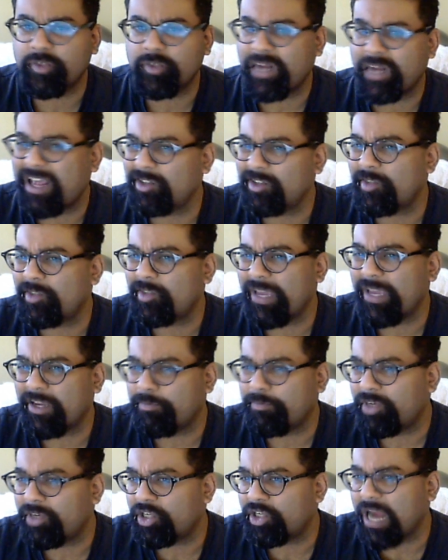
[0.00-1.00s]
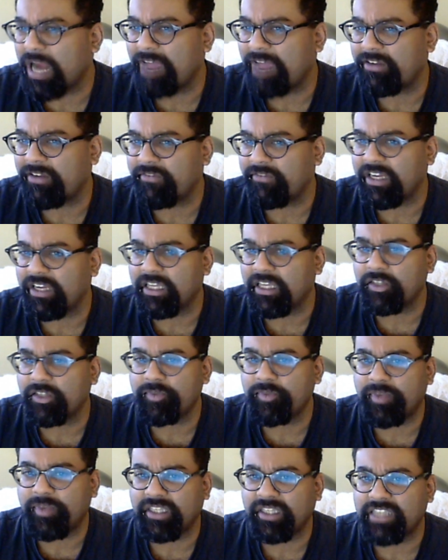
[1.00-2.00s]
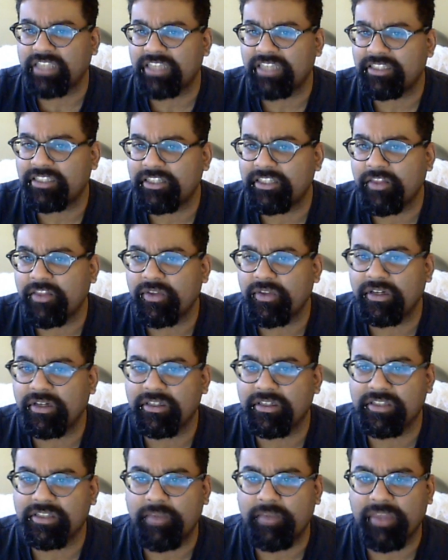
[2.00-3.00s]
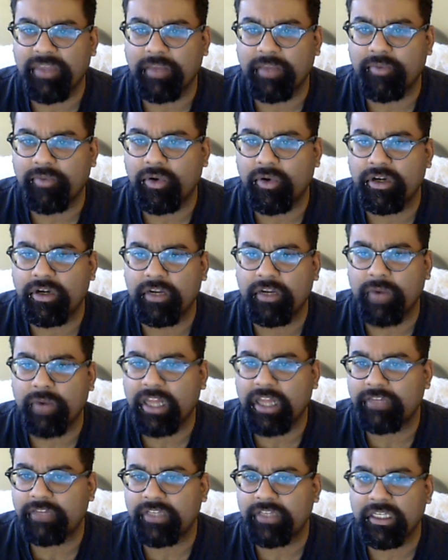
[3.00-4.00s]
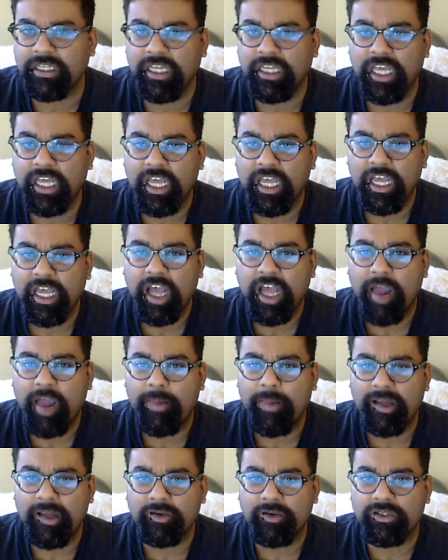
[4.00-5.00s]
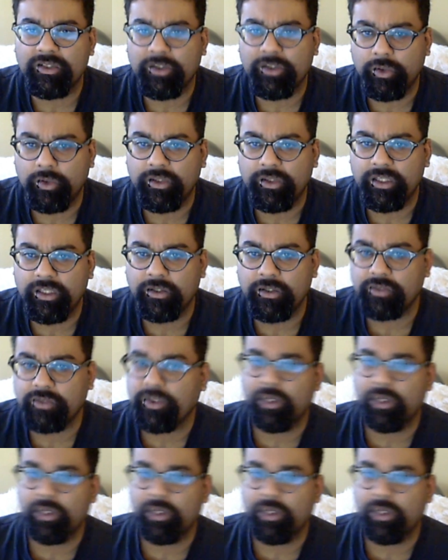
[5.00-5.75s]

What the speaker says: but I also make bushcrafting videos because I see that there is something important and relevant about tool use.